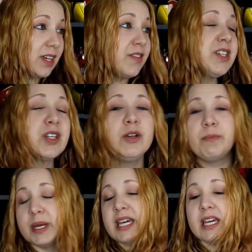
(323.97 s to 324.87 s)
This
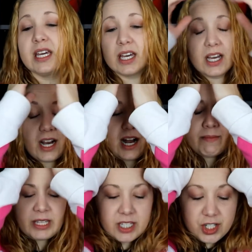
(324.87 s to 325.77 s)
could be
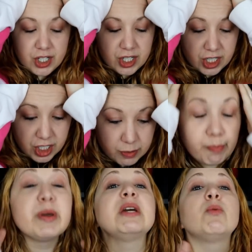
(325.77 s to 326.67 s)
I mean, this just could
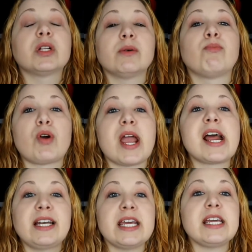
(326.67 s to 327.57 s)
just be what the
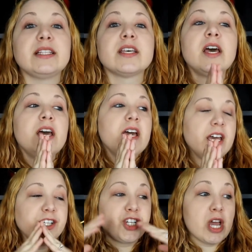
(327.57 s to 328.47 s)
brand needs
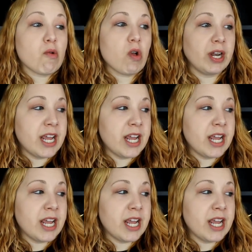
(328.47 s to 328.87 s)
in general.